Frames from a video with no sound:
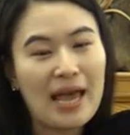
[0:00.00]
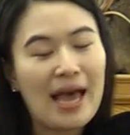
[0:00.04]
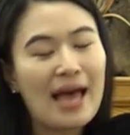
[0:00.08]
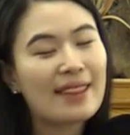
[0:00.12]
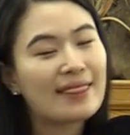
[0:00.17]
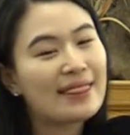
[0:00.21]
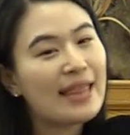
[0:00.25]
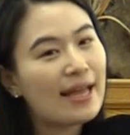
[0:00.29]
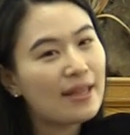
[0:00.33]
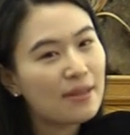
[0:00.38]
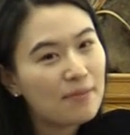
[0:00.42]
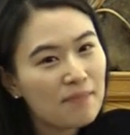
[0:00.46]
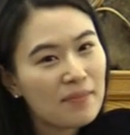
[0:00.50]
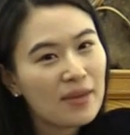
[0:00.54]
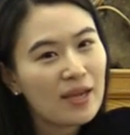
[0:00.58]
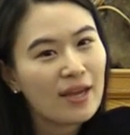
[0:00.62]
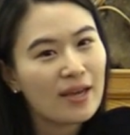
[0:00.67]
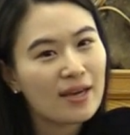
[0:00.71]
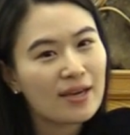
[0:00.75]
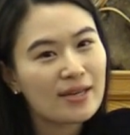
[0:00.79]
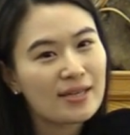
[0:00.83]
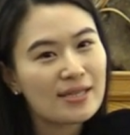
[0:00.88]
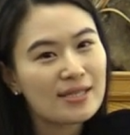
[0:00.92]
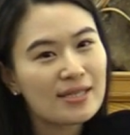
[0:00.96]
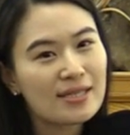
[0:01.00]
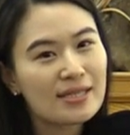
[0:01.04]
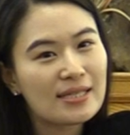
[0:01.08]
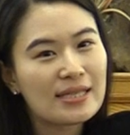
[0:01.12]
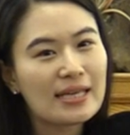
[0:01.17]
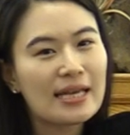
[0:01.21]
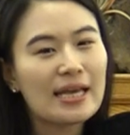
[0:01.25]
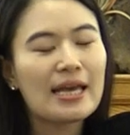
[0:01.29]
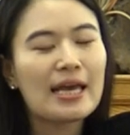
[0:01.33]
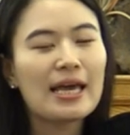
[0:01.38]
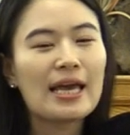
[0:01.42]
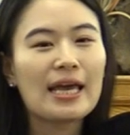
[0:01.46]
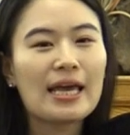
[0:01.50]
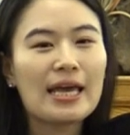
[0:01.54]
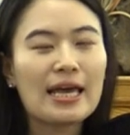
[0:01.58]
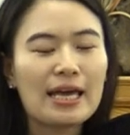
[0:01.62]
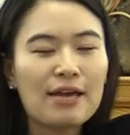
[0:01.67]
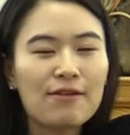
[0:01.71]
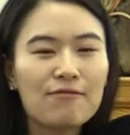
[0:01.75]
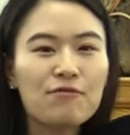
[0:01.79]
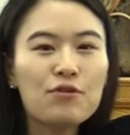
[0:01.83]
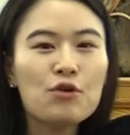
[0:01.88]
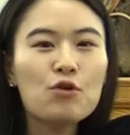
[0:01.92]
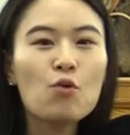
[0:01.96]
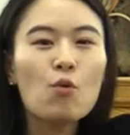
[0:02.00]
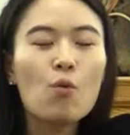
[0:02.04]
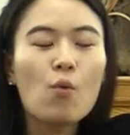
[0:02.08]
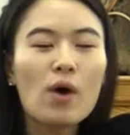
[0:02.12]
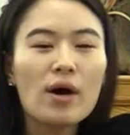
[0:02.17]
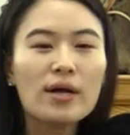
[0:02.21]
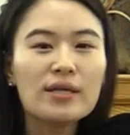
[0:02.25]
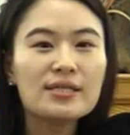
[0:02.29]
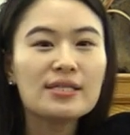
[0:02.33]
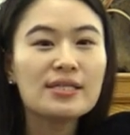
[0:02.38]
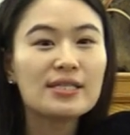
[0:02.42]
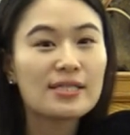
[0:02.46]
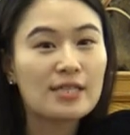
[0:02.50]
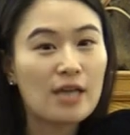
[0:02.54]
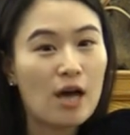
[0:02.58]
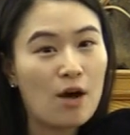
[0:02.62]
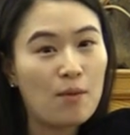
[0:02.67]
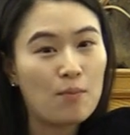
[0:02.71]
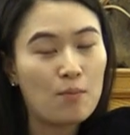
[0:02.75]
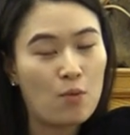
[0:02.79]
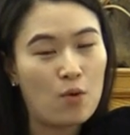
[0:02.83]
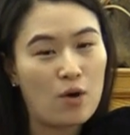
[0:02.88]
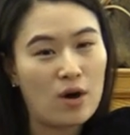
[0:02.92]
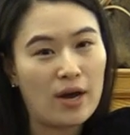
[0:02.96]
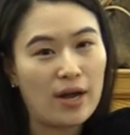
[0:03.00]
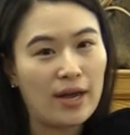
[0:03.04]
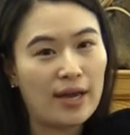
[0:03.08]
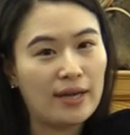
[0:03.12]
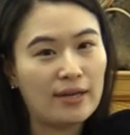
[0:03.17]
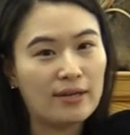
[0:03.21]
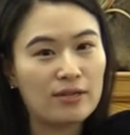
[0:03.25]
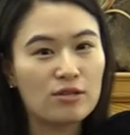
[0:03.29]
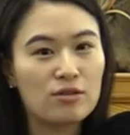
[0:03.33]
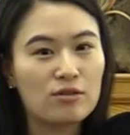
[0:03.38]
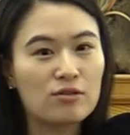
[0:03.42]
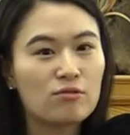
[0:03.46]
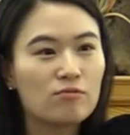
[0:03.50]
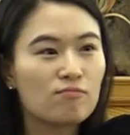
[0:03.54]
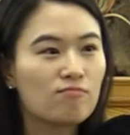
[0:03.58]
That means if you want someone